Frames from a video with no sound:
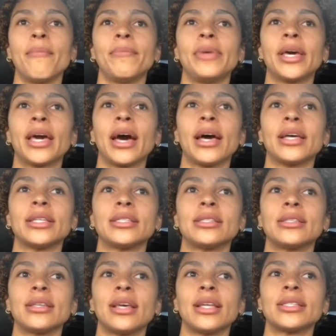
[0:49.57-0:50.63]
because
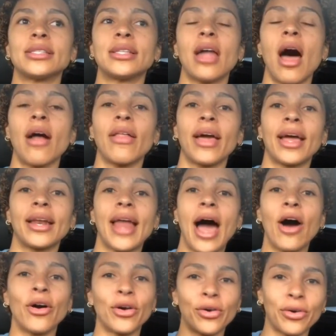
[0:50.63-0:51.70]
it's not like an
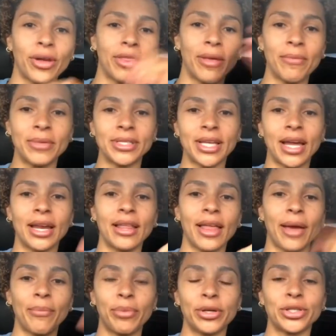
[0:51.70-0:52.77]
algorithm is gonna
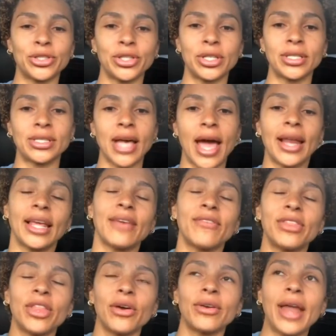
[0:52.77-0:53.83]
like push it aside,
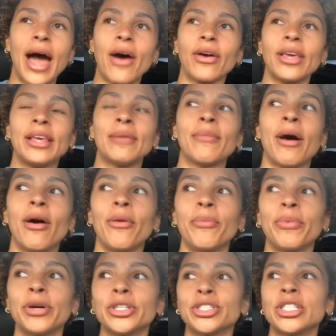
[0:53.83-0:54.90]
even though now email
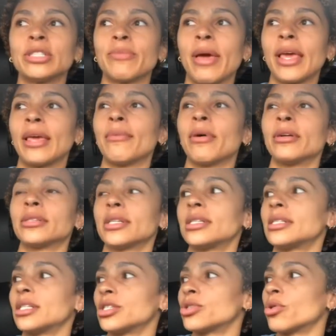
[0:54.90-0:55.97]
pushes my emails
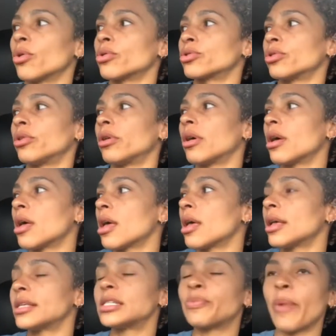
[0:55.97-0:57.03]
into social
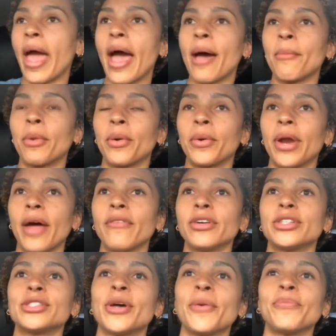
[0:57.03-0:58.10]
spam or
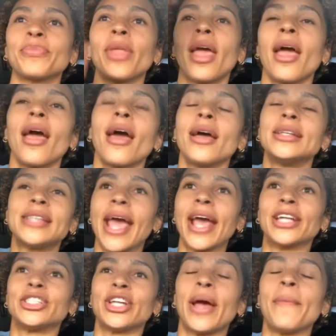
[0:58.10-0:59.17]
whatever. So
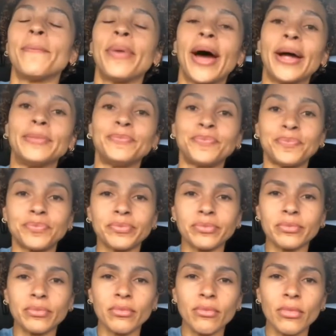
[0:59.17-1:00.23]
tangent. But
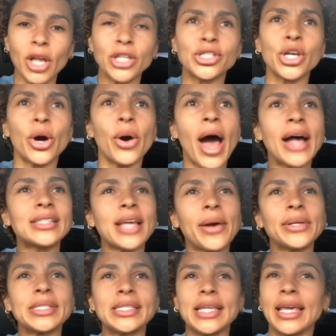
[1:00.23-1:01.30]
so as I
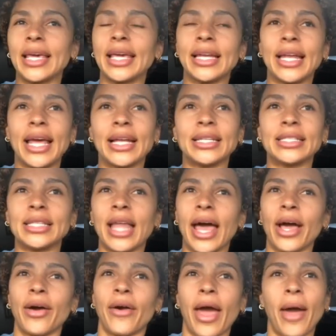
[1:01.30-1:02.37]
was sinking in,
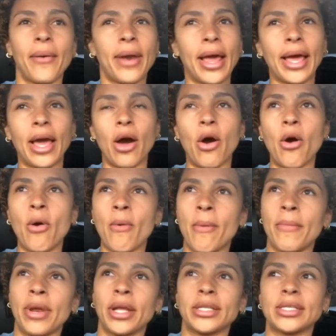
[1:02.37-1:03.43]
like, okay, when I get home
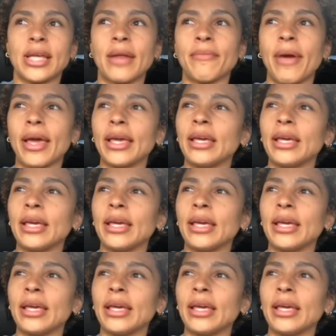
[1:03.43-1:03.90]
I'm gonna send my